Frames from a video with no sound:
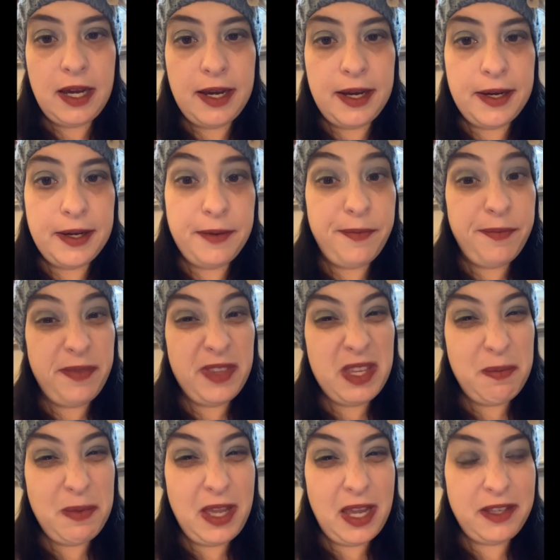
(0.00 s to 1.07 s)

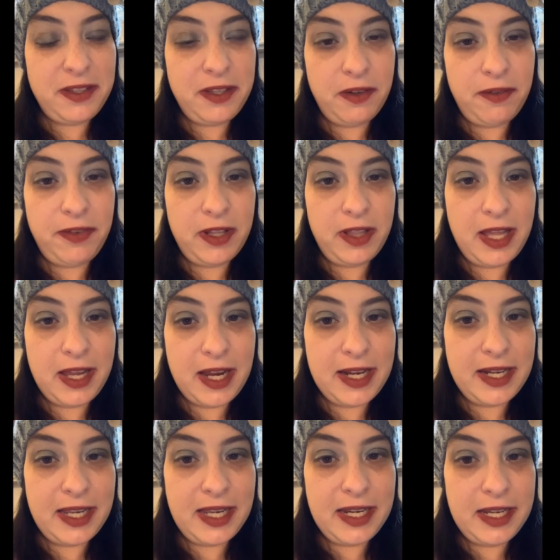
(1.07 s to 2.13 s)
To me, I still feel like
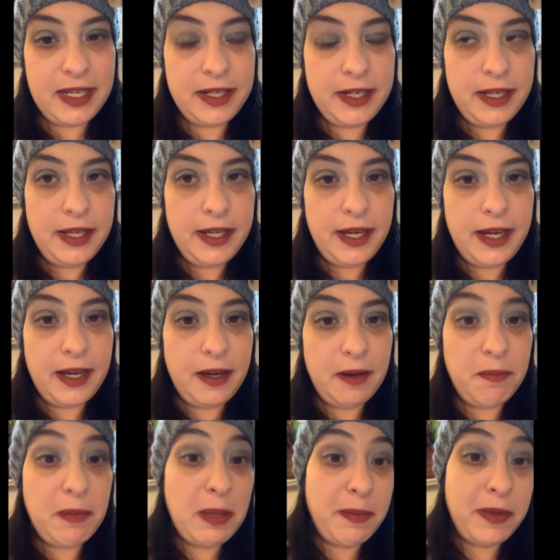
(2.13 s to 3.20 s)
I need it.
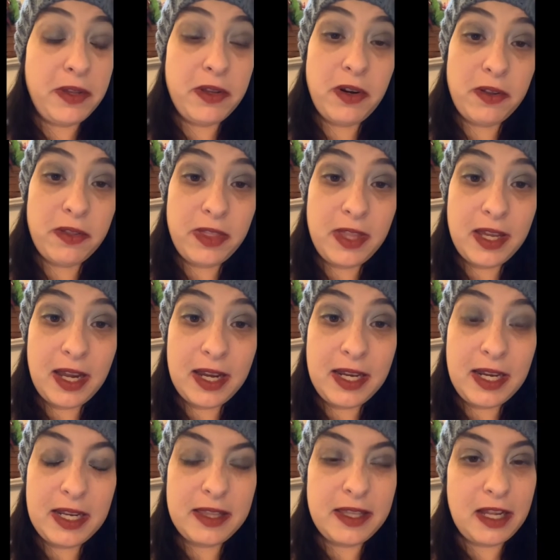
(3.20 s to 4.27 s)
Maybe you don't think I
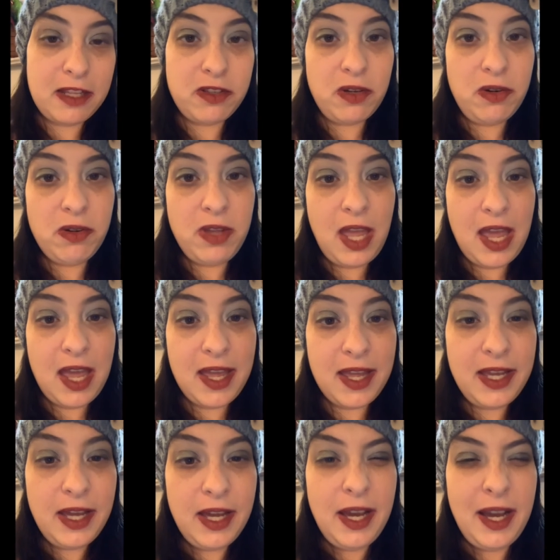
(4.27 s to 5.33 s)
need it. That's
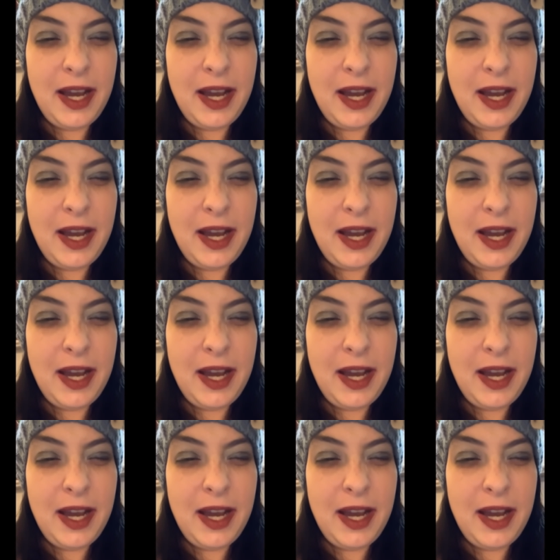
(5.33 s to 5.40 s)
okay.